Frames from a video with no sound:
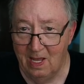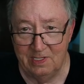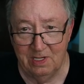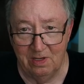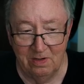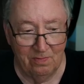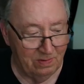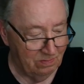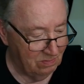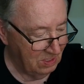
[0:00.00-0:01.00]
That's a good
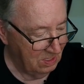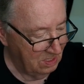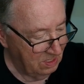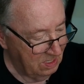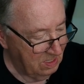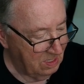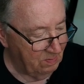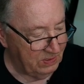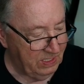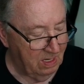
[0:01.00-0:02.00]
one. Let
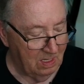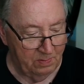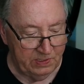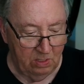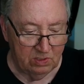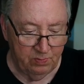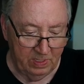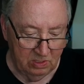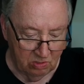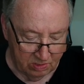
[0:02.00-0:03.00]
me see here. Let me see what's
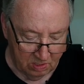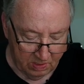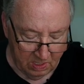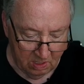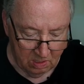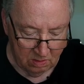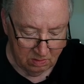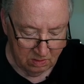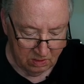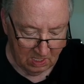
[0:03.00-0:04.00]
been going on here
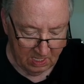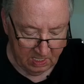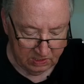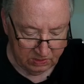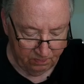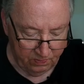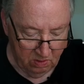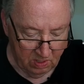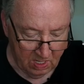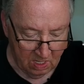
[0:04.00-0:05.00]
in the last
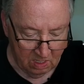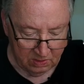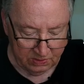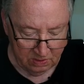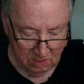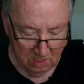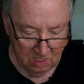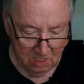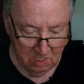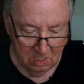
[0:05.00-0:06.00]
few hours.
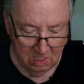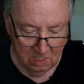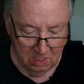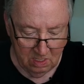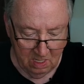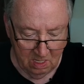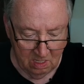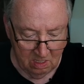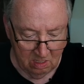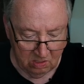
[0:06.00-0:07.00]
There
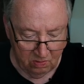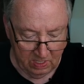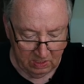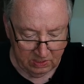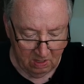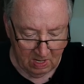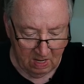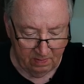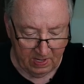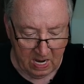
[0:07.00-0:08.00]
are earthquakes here. I
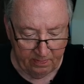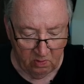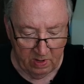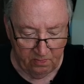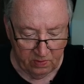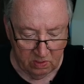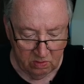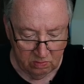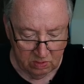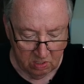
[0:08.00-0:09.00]
have an app on my
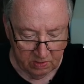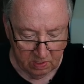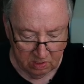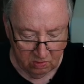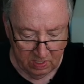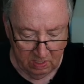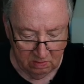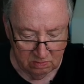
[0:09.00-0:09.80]
phone called Earthquake.